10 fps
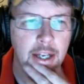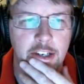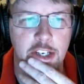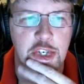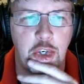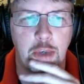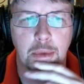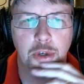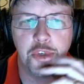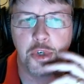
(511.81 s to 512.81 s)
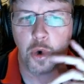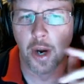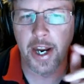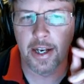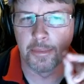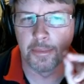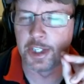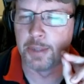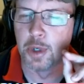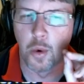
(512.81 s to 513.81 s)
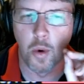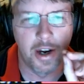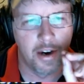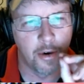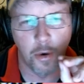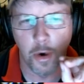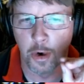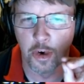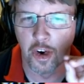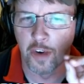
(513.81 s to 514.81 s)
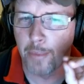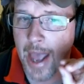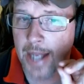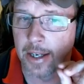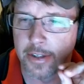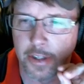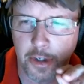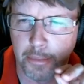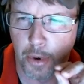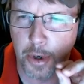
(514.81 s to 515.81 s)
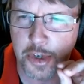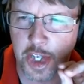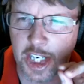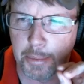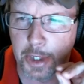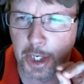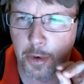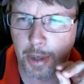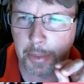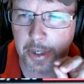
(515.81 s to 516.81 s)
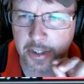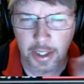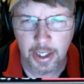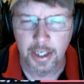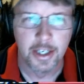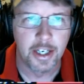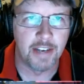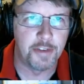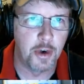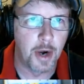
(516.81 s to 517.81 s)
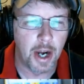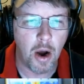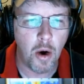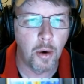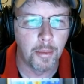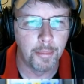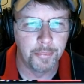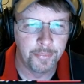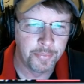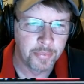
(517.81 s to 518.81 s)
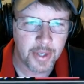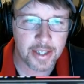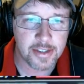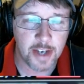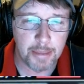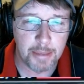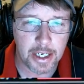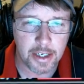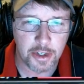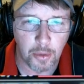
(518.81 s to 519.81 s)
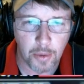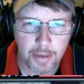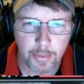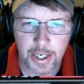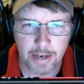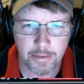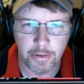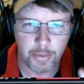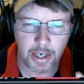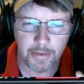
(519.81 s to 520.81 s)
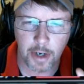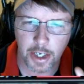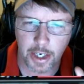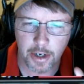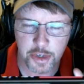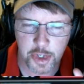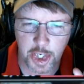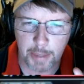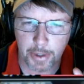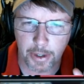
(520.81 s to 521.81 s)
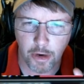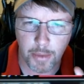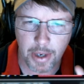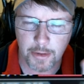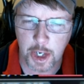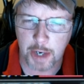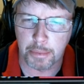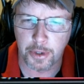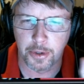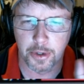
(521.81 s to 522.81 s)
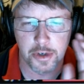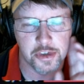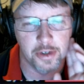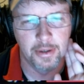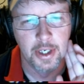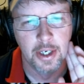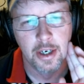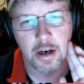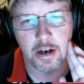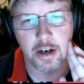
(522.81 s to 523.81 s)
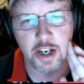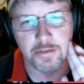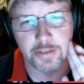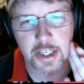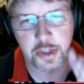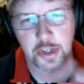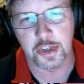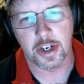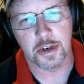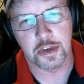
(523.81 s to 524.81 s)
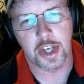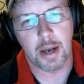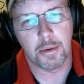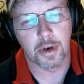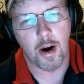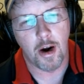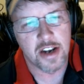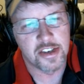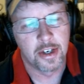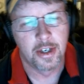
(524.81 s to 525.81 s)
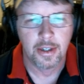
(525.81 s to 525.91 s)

digital modes are great, but they require an order of magnitude more setup and equipment. If you're at home, it's not a big deal, right? We have we have our gear set up at home, we have our computers and our interfaces and our sound cards.